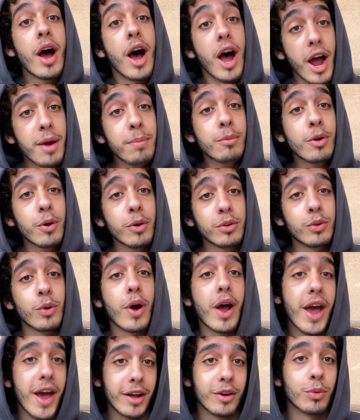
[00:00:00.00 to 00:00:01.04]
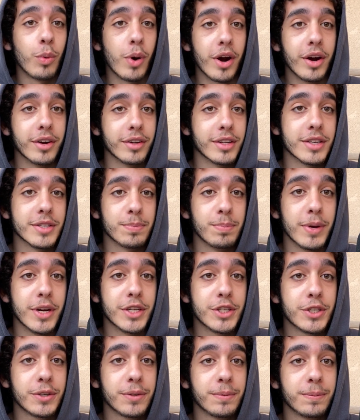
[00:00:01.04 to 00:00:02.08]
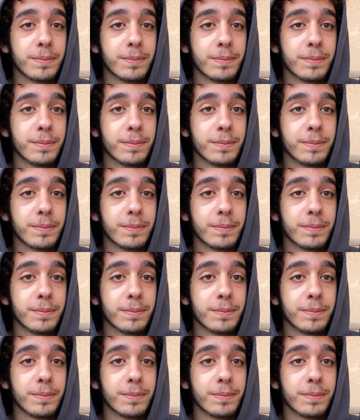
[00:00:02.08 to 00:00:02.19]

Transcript: I'm going to hand wire this bitch.